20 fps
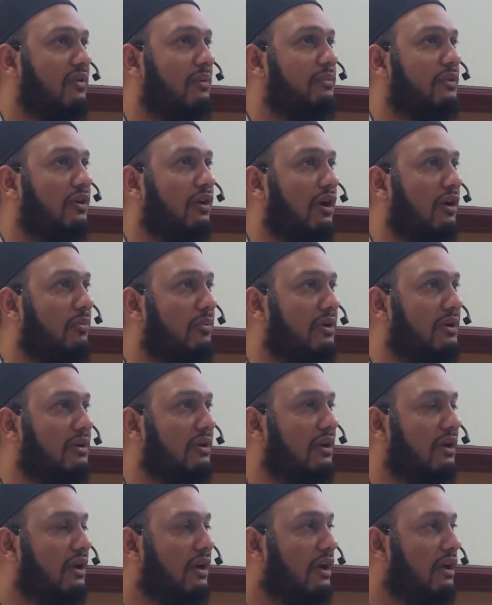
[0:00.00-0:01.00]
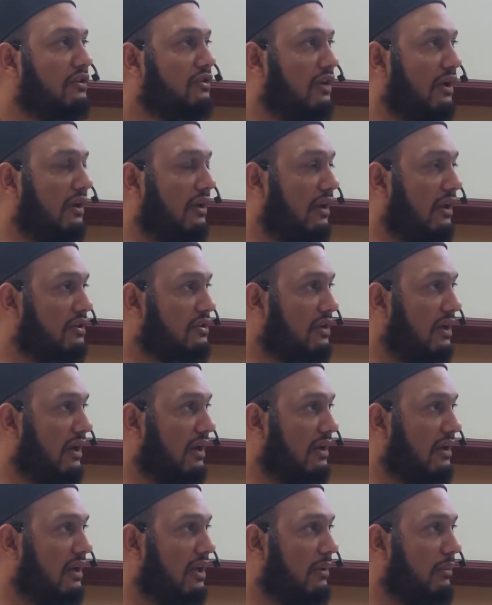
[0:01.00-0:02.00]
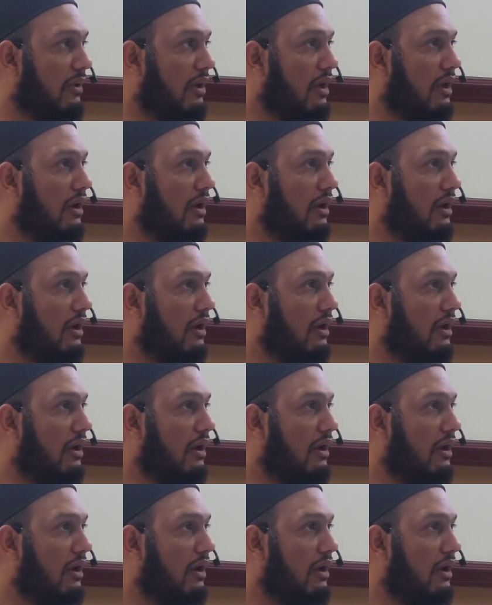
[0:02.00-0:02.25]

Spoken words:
from the qabr, Jannah, Jahannam.